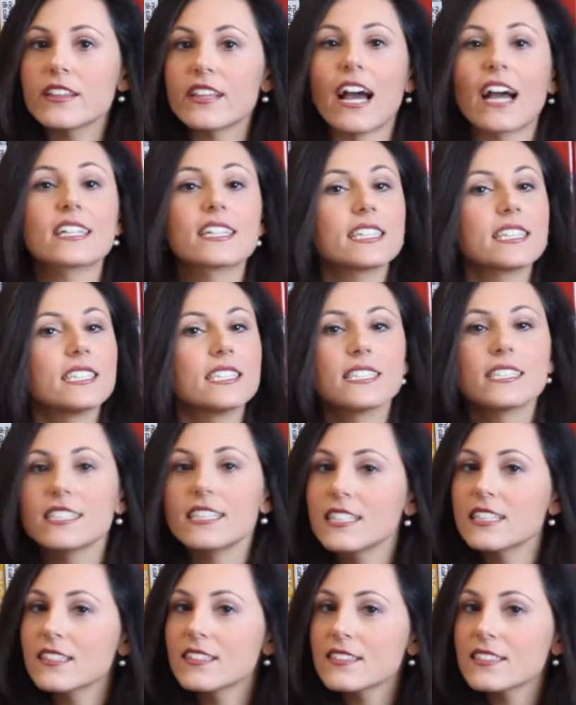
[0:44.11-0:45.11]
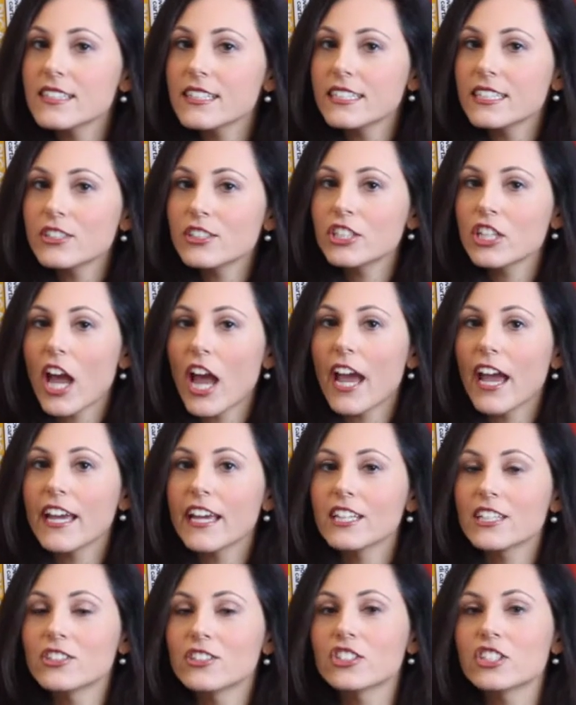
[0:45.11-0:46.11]
that continuously
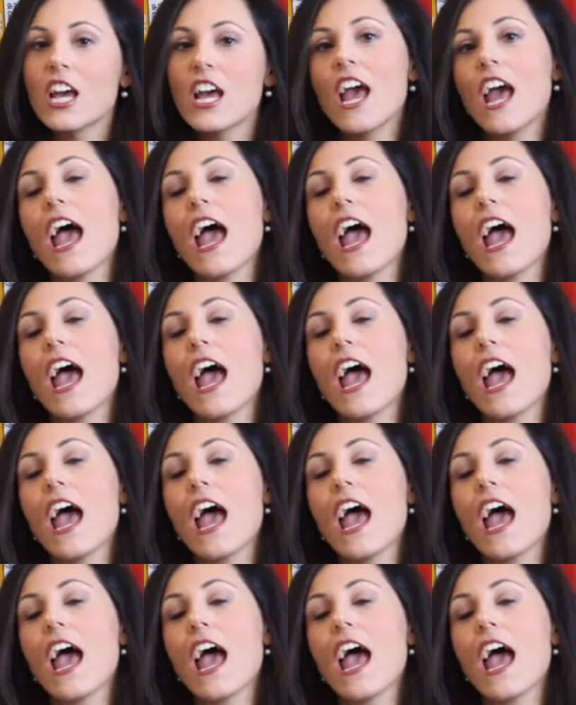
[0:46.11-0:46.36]
change,